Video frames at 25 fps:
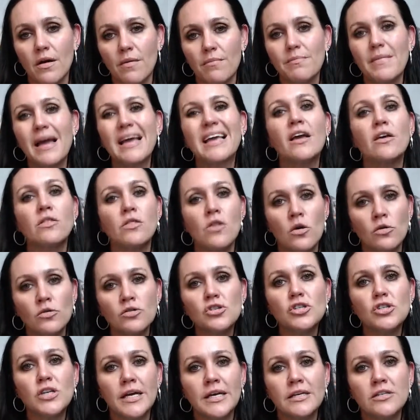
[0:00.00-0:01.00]
making
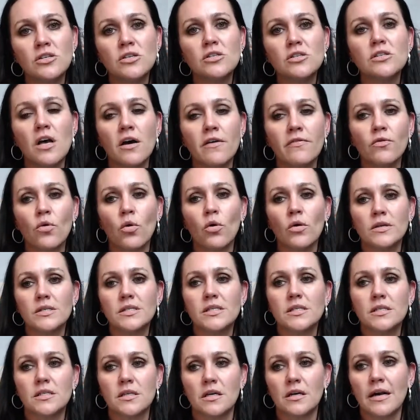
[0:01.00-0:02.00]
those changes, of
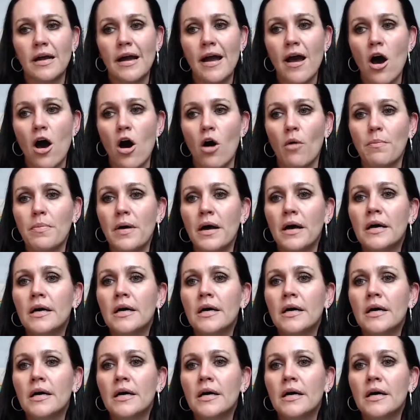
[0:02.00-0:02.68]
course, is going to help.